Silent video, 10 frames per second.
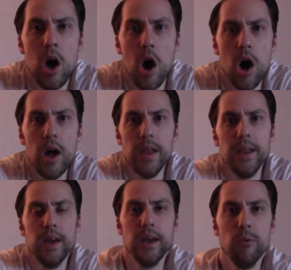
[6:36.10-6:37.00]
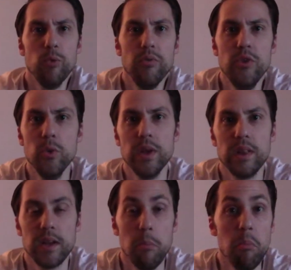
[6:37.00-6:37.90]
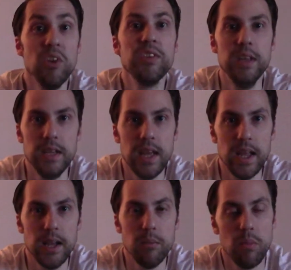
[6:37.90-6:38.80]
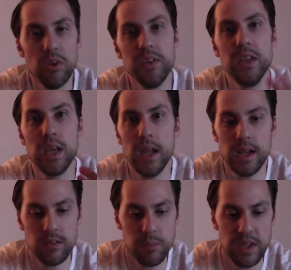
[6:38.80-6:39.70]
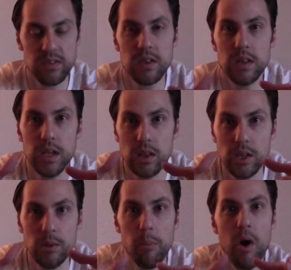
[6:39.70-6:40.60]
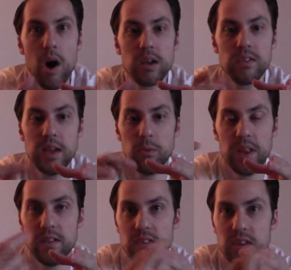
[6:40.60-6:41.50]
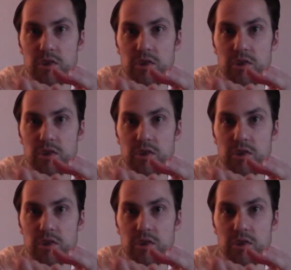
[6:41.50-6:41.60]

on uh, reviewing like a multicade. A multicade is basically a little box that has a